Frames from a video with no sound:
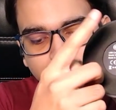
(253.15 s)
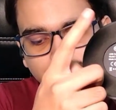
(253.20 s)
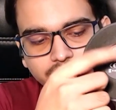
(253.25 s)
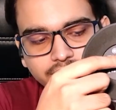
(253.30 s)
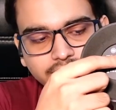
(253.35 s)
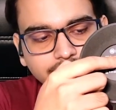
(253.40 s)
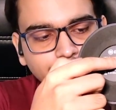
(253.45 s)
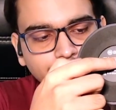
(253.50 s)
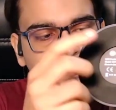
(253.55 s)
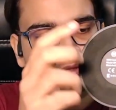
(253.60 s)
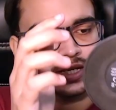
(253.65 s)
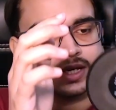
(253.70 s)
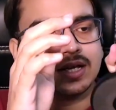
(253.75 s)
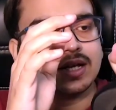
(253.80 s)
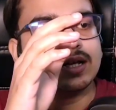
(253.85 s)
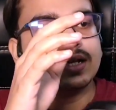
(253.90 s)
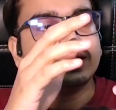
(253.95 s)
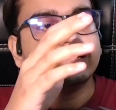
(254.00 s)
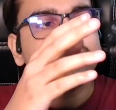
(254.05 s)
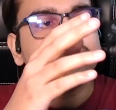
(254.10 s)
Okay,
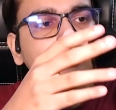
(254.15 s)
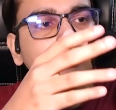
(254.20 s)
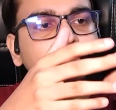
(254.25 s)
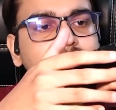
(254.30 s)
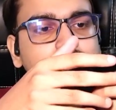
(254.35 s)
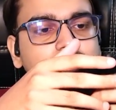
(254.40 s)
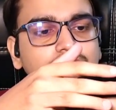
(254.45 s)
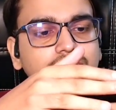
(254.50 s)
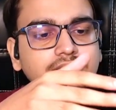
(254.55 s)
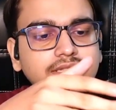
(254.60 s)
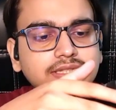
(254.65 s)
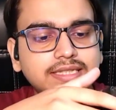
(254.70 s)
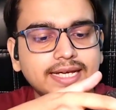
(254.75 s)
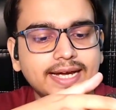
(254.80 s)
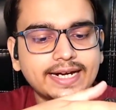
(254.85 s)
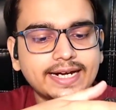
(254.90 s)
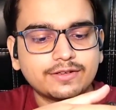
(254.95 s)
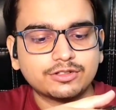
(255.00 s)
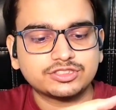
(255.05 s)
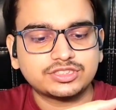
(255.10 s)
so
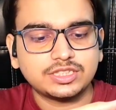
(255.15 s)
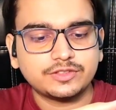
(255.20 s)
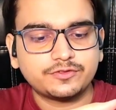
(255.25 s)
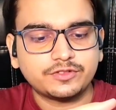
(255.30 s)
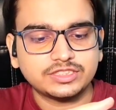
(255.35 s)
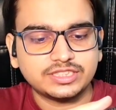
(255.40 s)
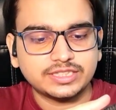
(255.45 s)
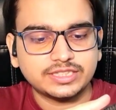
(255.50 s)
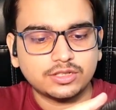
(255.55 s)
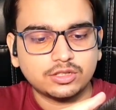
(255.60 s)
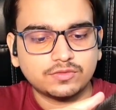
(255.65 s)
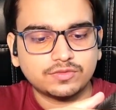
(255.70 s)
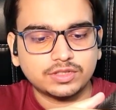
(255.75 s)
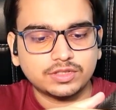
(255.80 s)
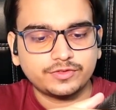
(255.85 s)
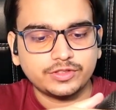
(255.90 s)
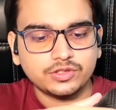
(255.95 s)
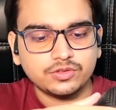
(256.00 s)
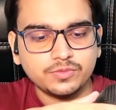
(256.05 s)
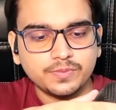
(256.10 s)
that was the physical
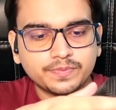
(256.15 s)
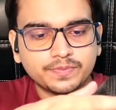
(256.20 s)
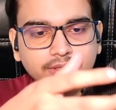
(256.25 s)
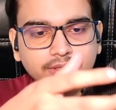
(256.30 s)
overview.